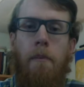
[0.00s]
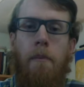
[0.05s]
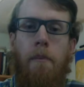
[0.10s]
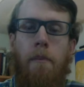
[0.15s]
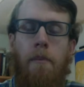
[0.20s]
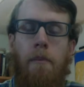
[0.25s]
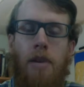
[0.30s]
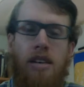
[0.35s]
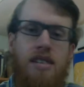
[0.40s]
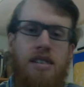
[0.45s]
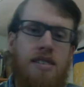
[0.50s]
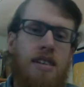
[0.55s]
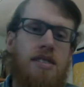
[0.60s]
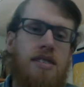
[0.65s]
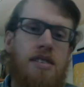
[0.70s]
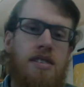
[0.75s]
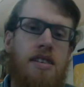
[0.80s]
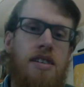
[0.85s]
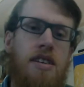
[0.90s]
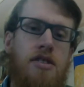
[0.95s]
because as
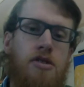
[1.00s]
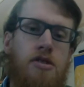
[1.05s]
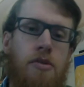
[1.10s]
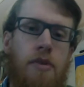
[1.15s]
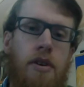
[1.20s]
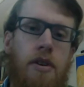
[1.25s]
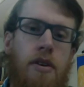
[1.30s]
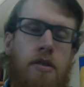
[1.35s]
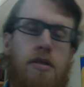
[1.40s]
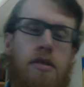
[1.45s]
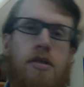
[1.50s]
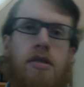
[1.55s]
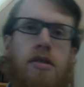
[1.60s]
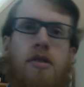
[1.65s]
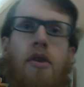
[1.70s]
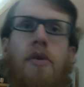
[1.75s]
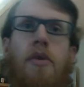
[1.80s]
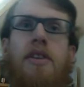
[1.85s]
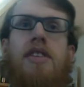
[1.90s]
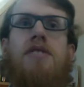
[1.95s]
a teacher, when you're
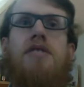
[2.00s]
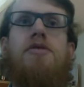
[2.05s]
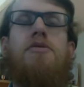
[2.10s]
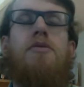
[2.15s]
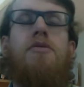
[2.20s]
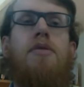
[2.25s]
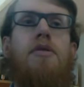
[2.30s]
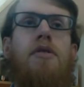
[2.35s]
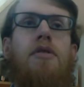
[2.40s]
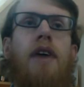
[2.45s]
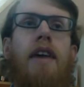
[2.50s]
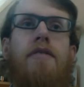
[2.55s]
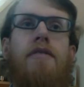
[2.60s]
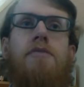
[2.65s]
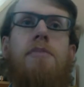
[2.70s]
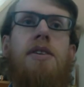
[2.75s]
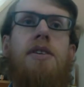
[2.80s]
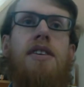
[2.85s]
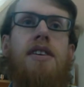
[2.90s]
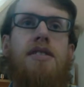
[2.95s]
going this, you have to
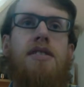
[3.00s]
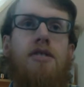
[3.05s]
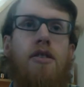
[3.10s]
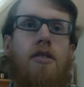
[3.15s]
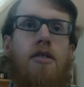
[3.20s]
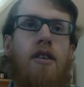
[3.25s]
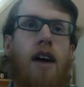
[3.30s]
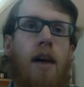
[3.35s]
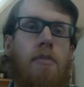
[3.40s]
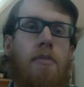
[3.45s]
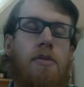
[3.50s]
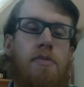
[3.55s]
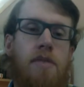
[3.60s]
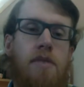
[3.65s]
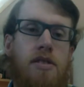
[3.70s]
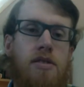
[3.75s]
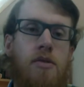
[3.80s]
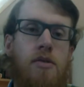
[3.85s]
be the eternal optimist.